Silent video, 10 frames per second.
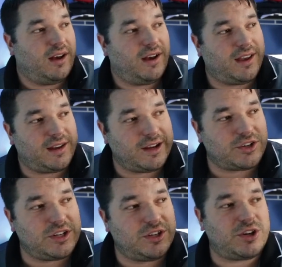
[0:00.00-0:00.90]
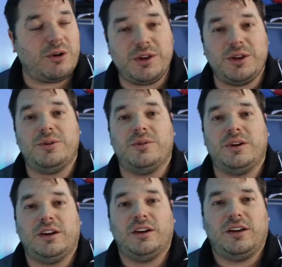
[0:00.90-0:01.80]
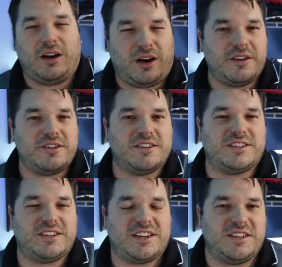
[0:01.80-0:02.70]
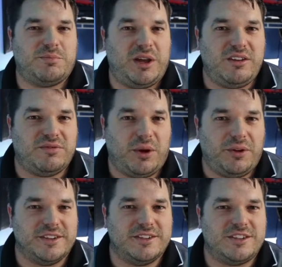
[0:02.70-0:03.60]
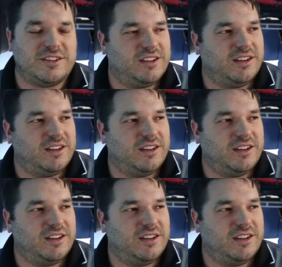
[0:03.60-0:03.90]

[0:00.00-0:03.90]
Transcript: I can actually show you 160 peak voltage.